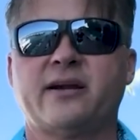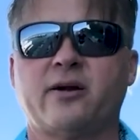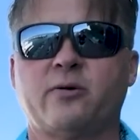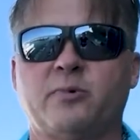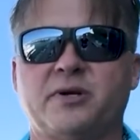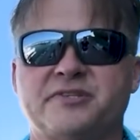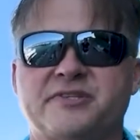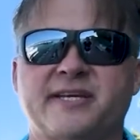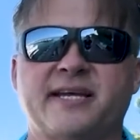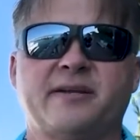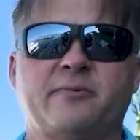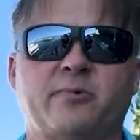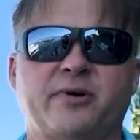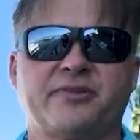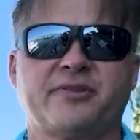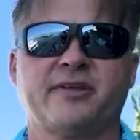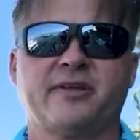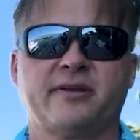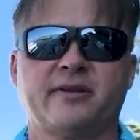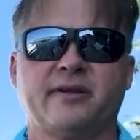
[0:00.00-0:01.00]
our wits' end
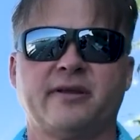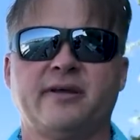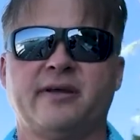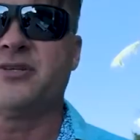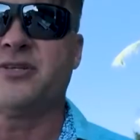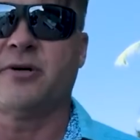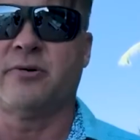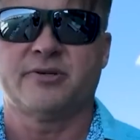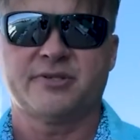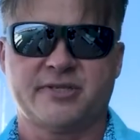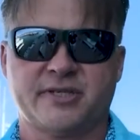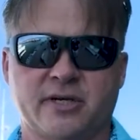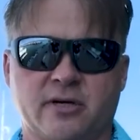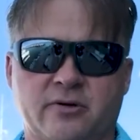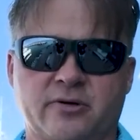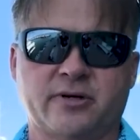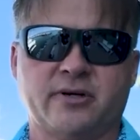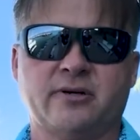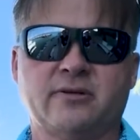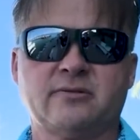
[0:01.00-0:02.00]
with it. So is the
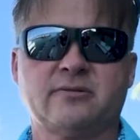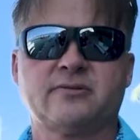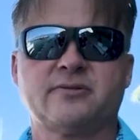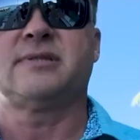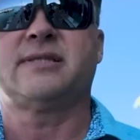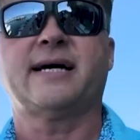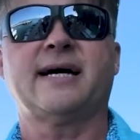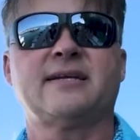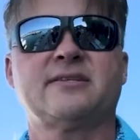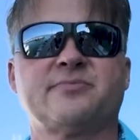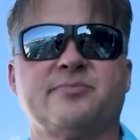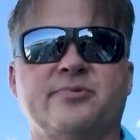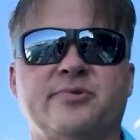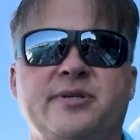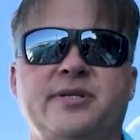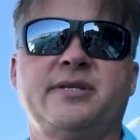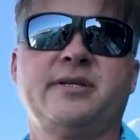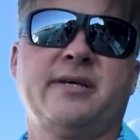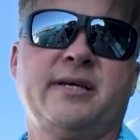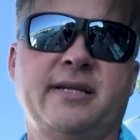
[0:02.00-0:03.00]
owner, Tides
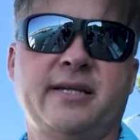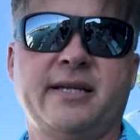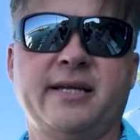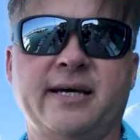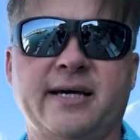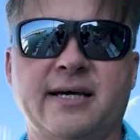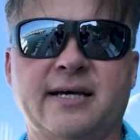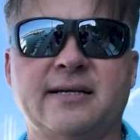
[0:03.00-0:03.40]
Marine, and